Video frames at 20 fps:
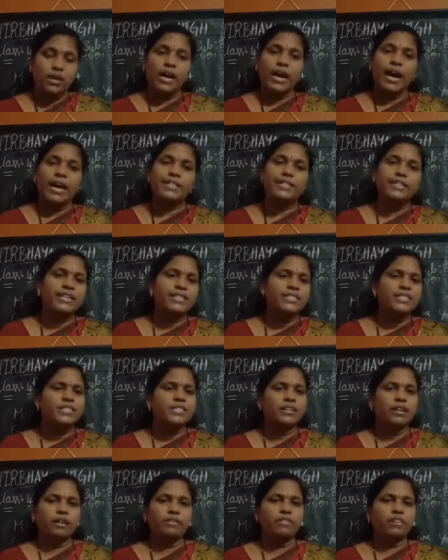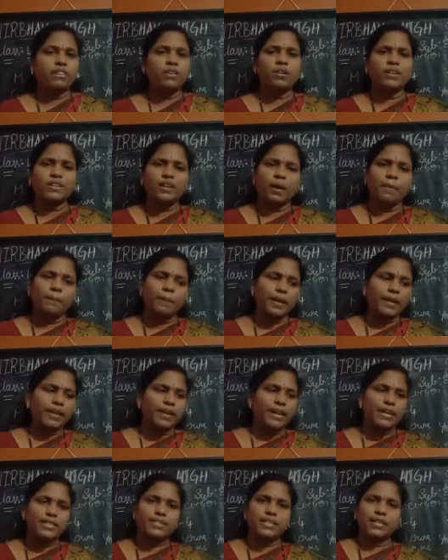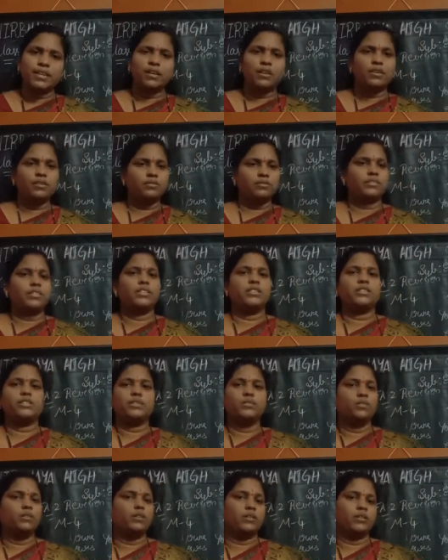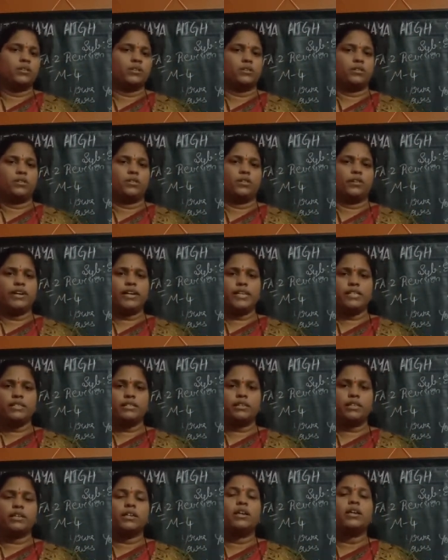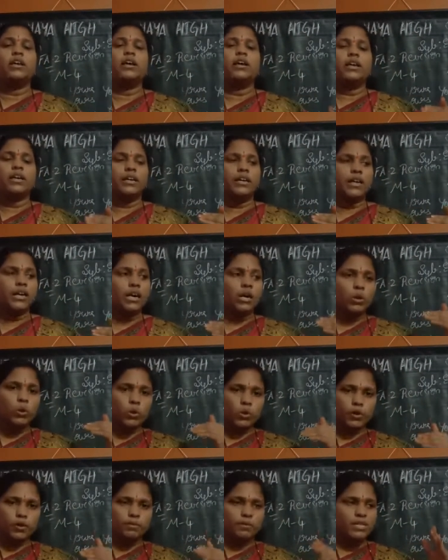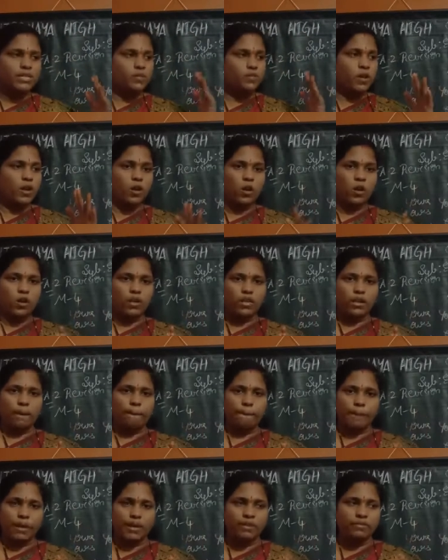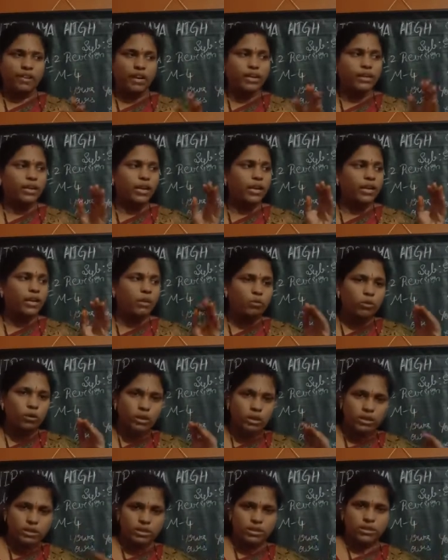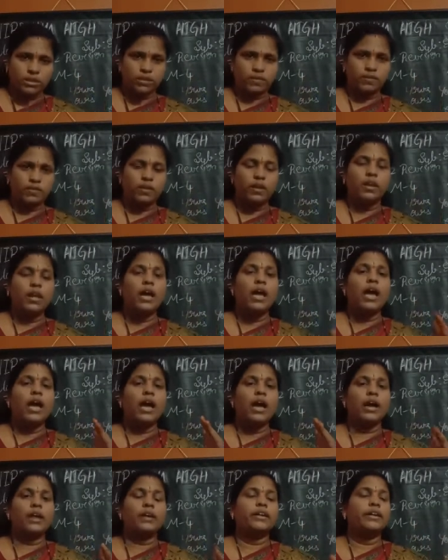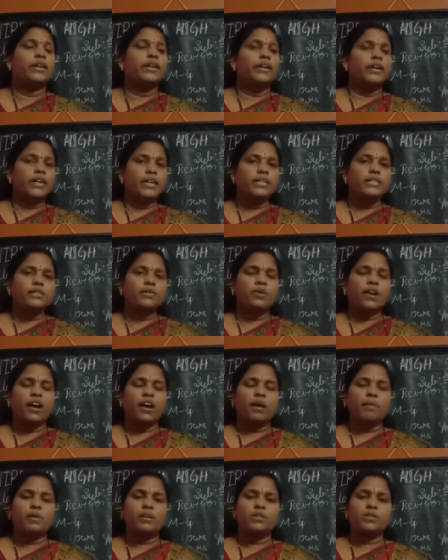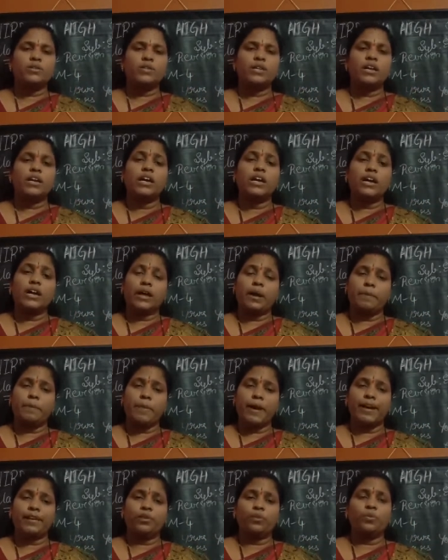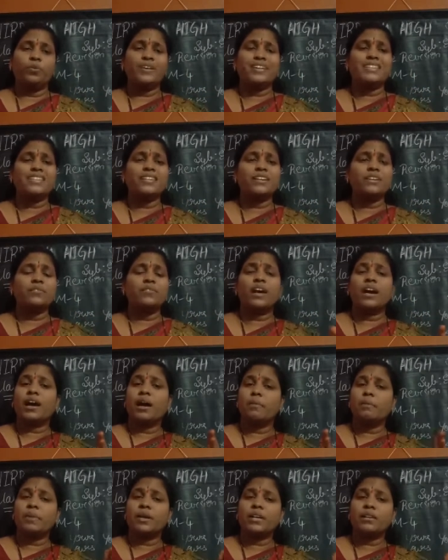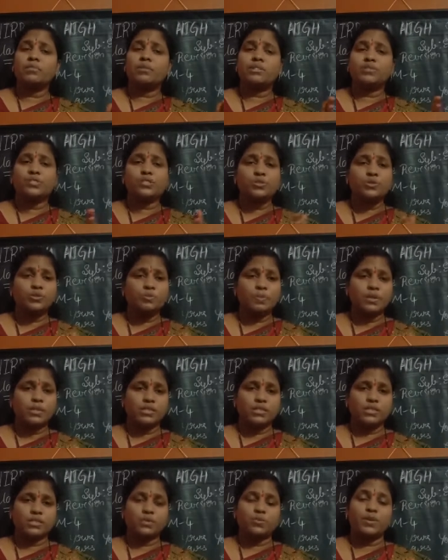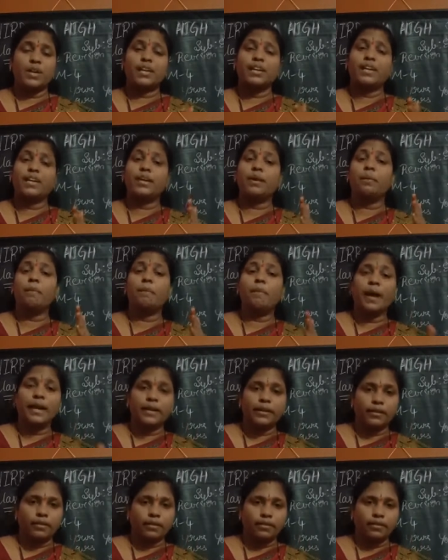I just without comparing I said she is good. Okay children. Here good means we are not comparing we are telling about herself and next we are coming to the comparative means here we are comparing between two persons we are telling better